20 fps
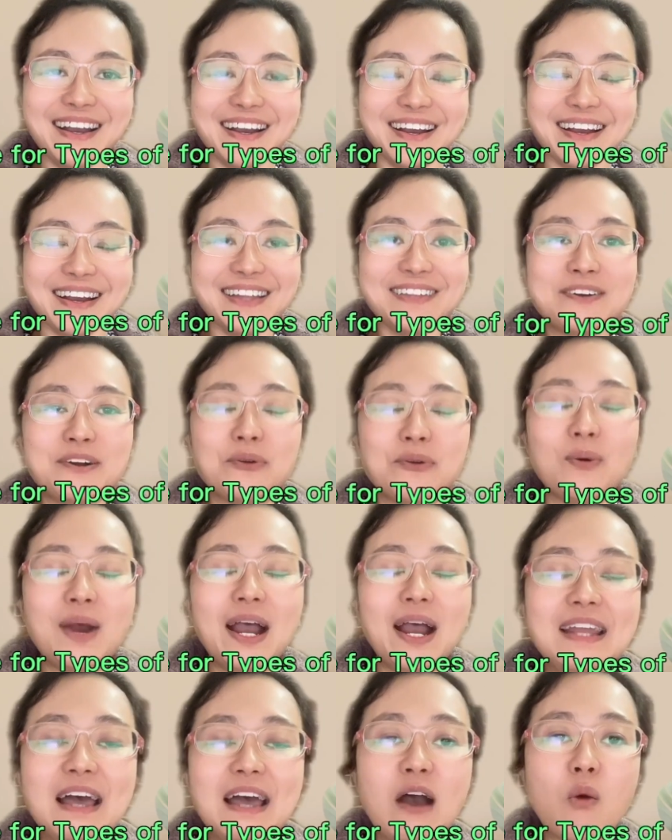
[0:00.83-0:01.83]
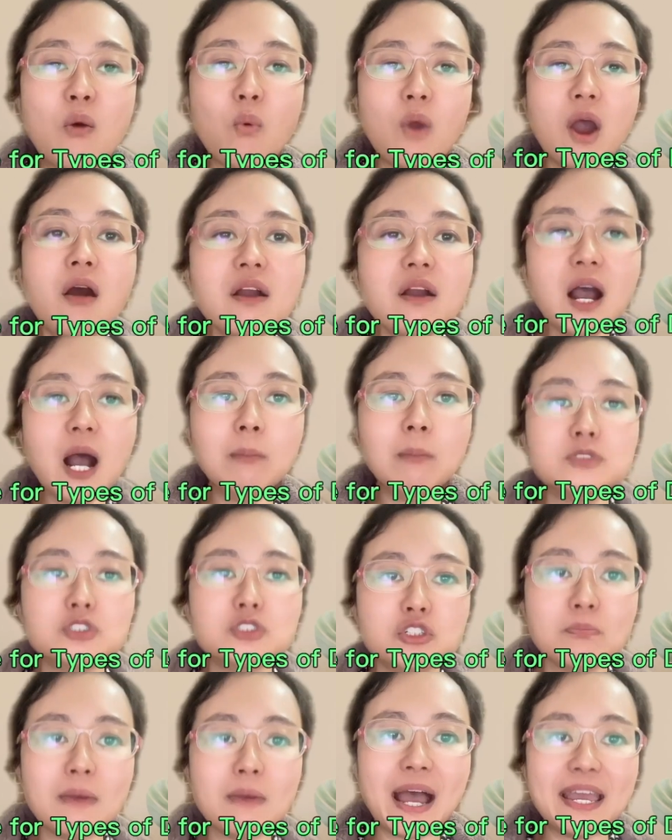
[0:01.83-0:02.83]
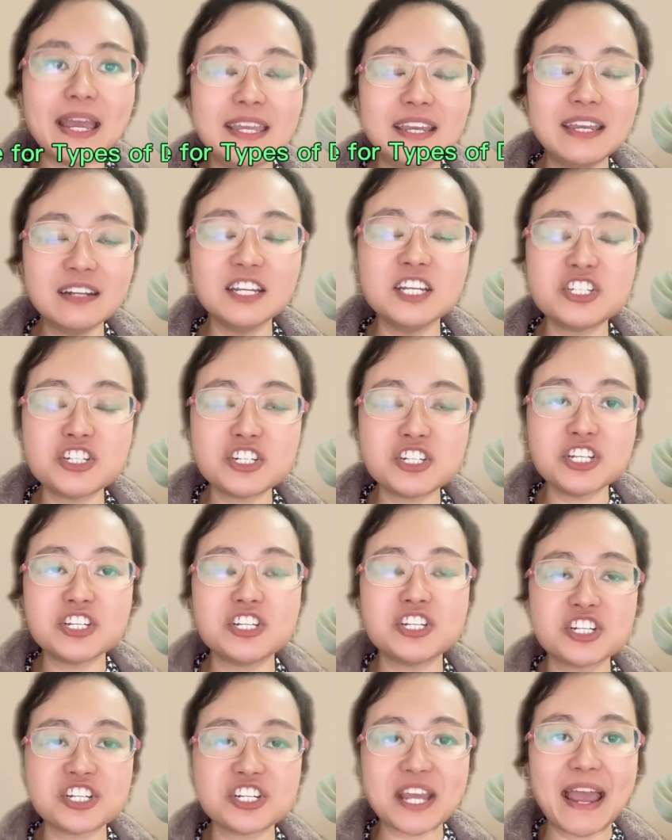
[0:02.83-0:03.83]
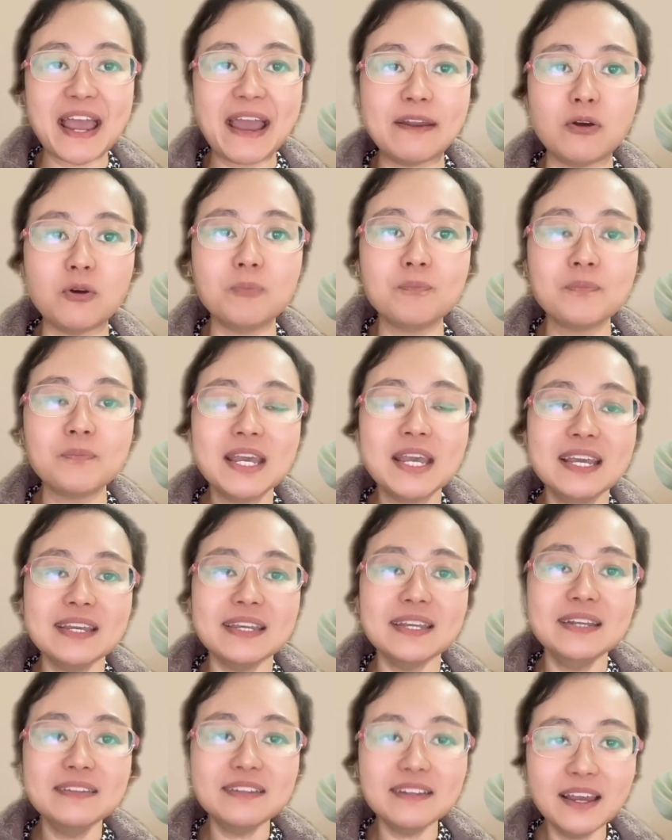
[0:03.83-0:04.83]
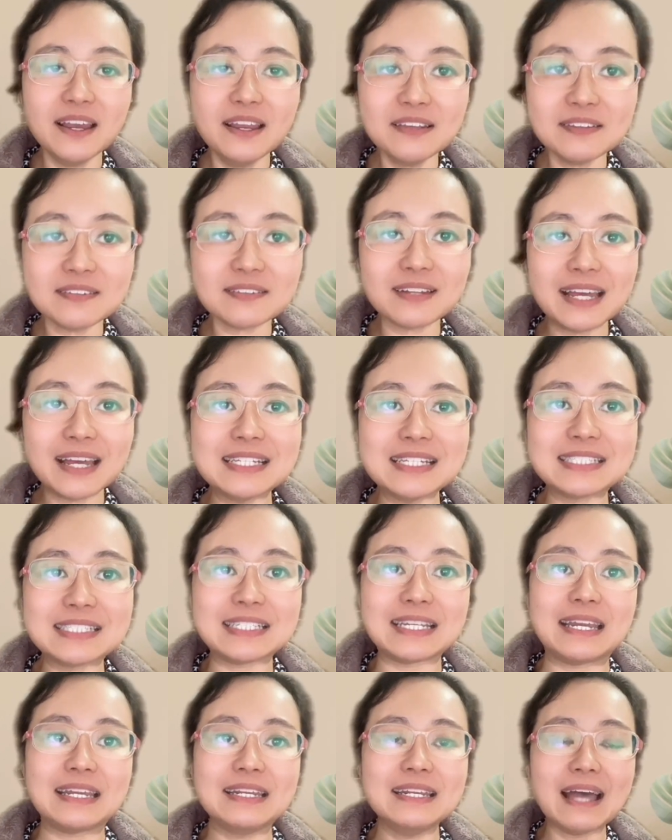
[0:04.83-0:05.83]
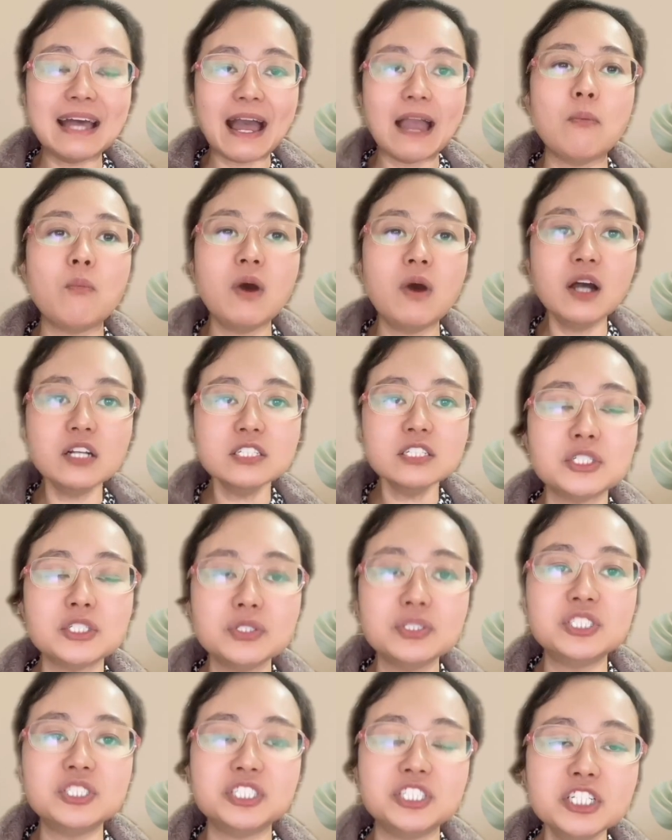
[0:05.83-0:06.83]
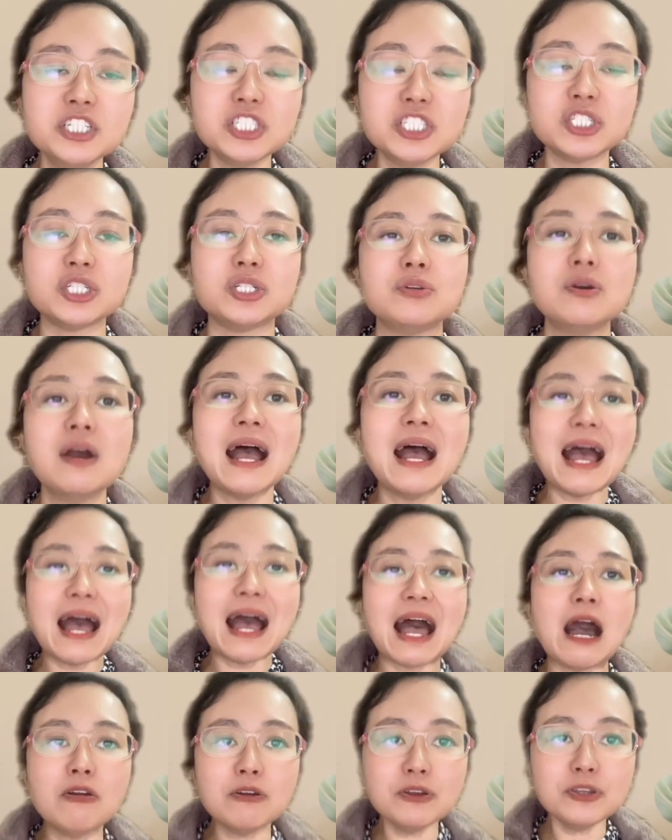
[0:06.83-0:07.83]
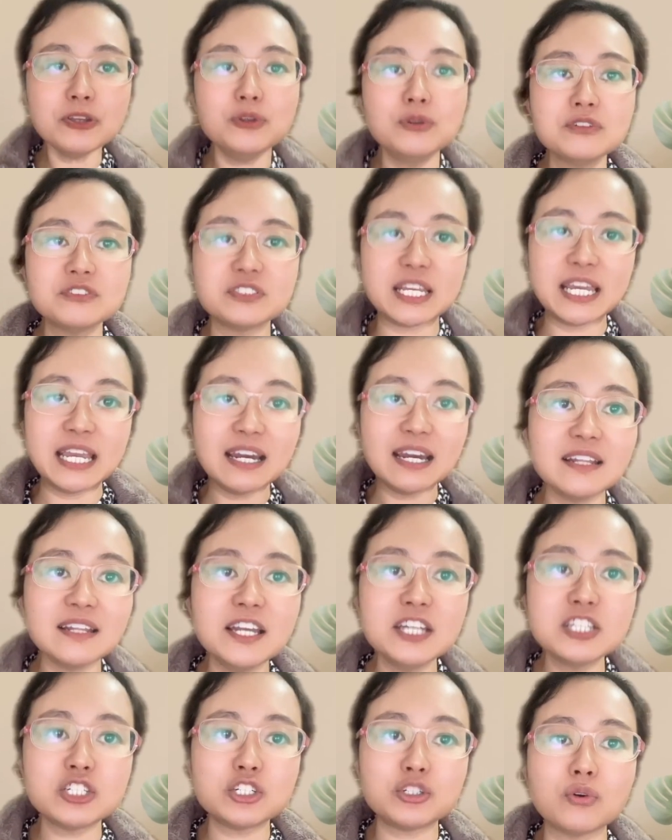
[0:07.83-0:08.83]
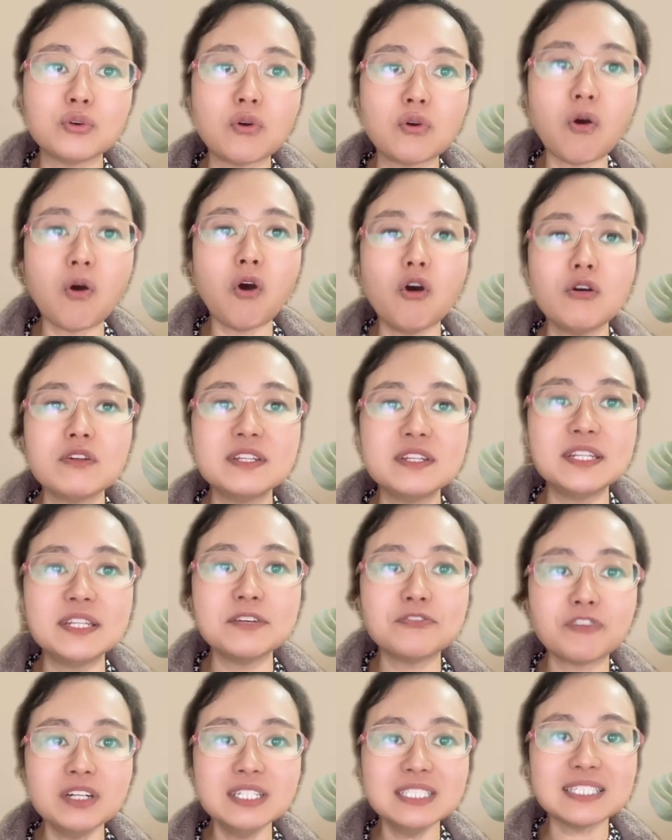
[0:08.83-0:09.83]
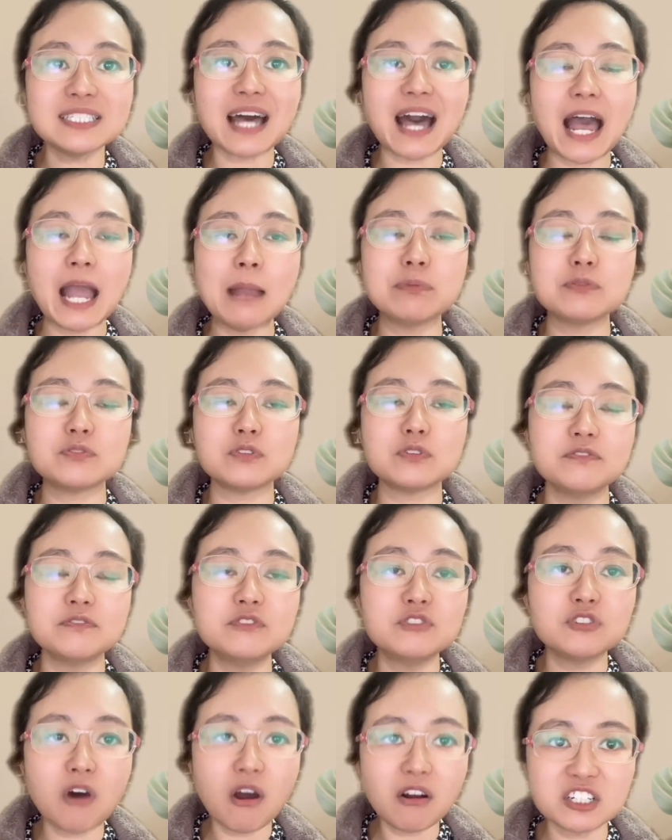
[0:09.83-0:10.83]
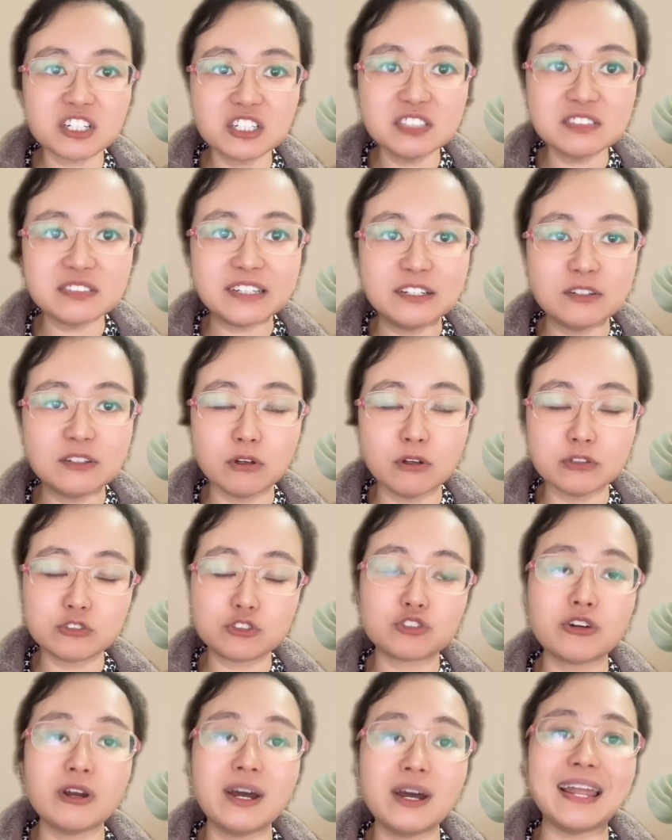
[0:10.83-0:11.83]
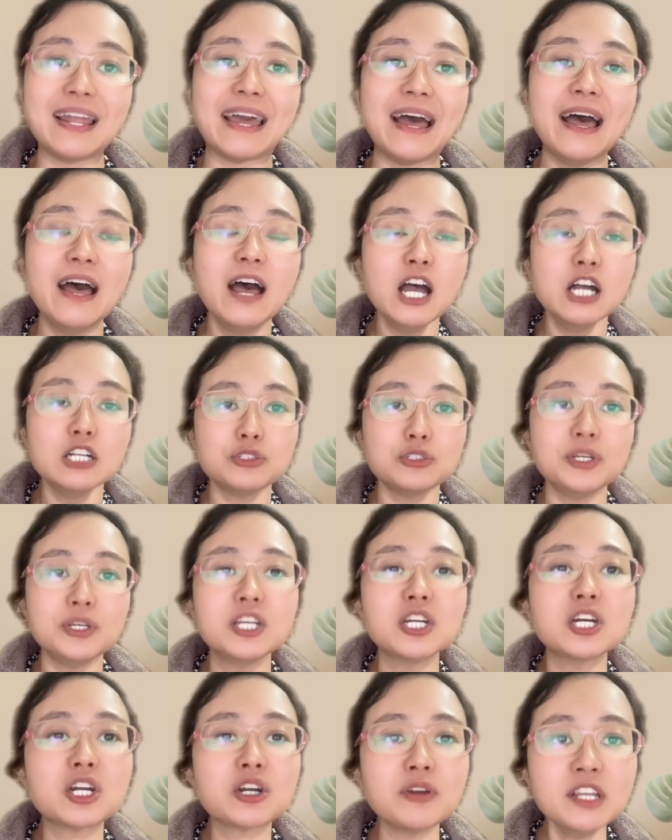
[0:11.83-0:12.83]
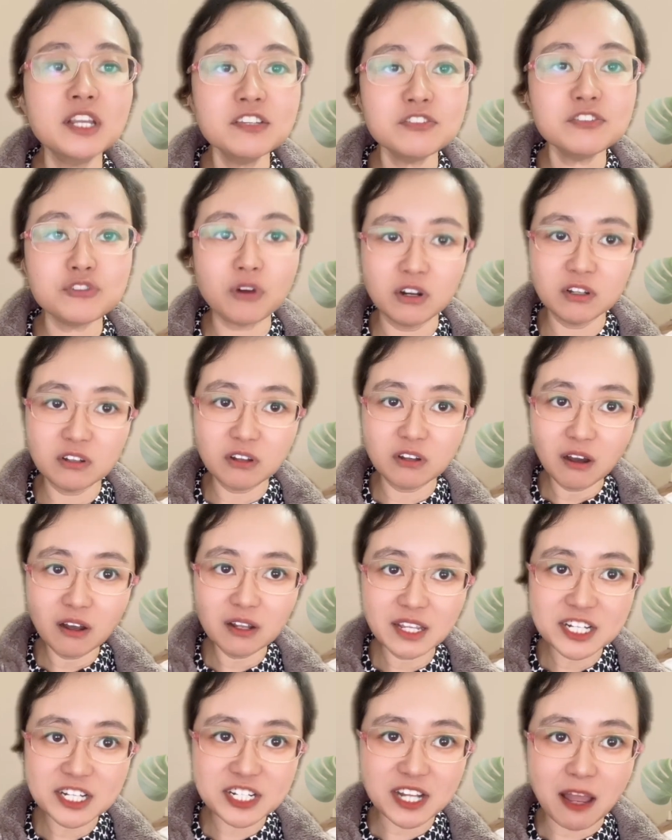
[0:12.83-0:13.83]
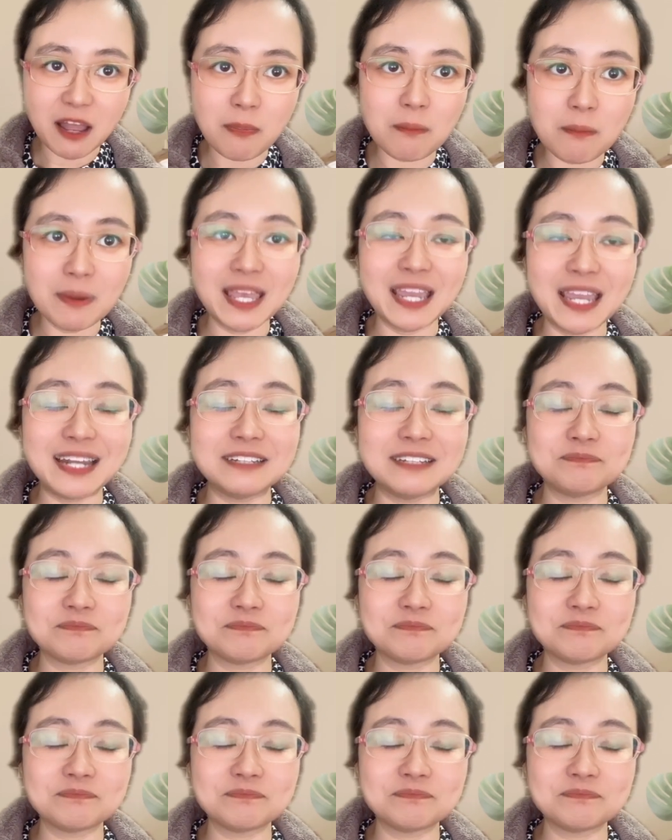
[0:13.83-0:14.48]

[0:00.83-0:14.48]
Hello everyone, welcome to my English teaching channel. In today's lesson, I want to teach you how to use English to call different types of doctors in Australia to increase your knowledge a bit.